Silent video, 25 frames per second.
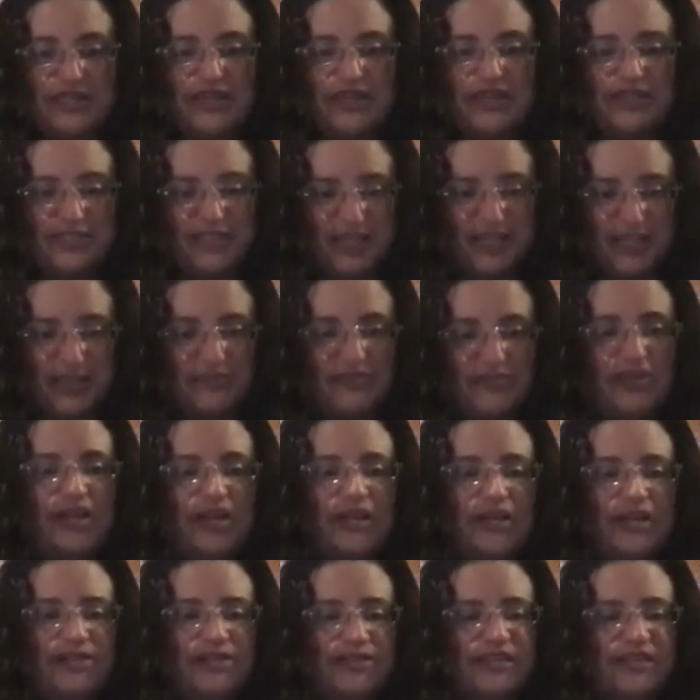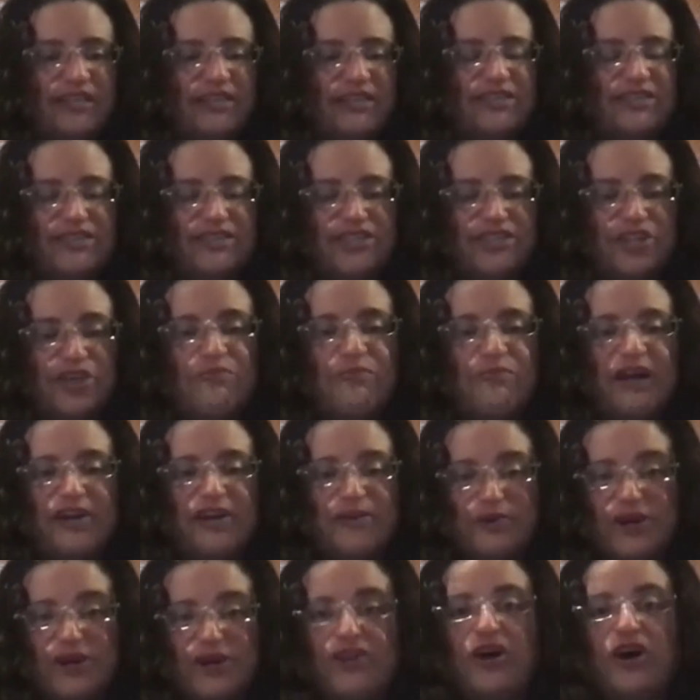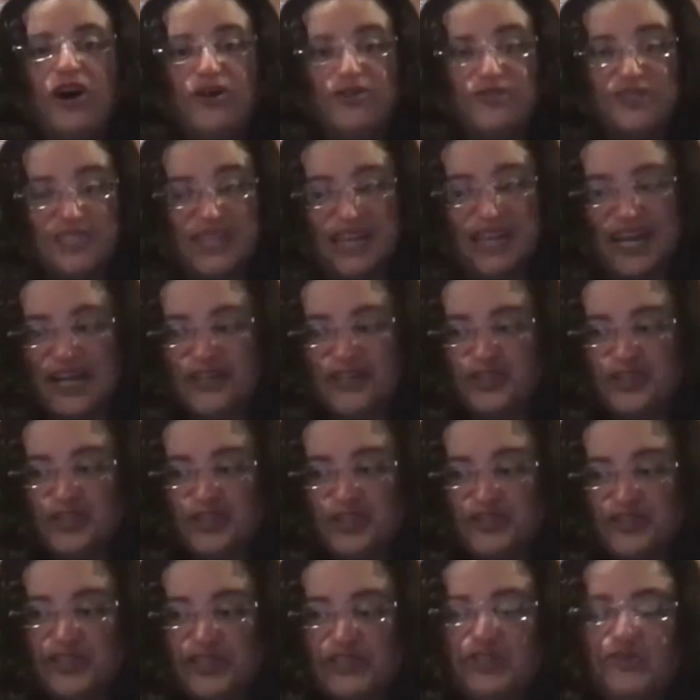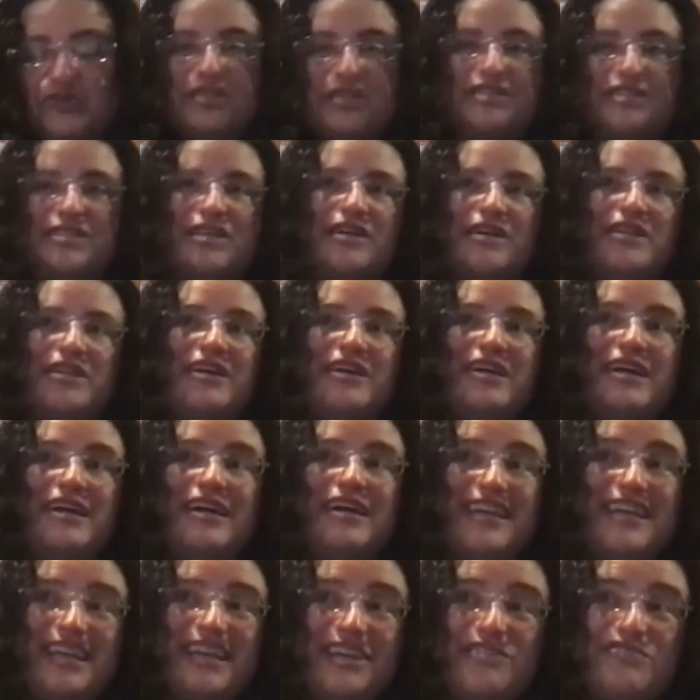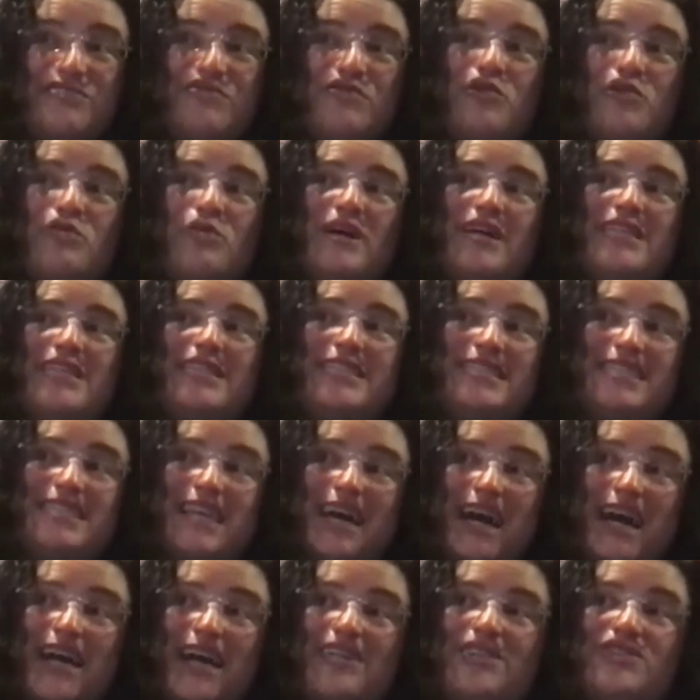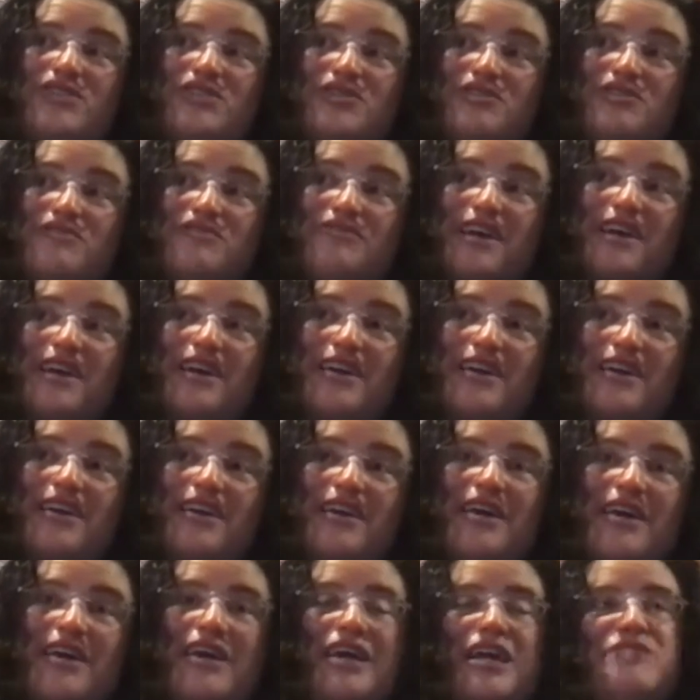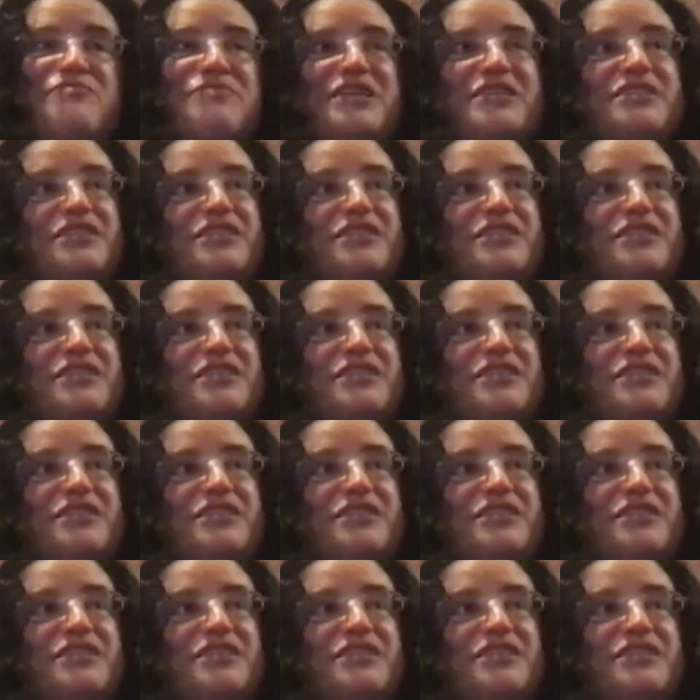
team. So that's the 2-micron all sky survey. So it's an infrared sky survey. And basically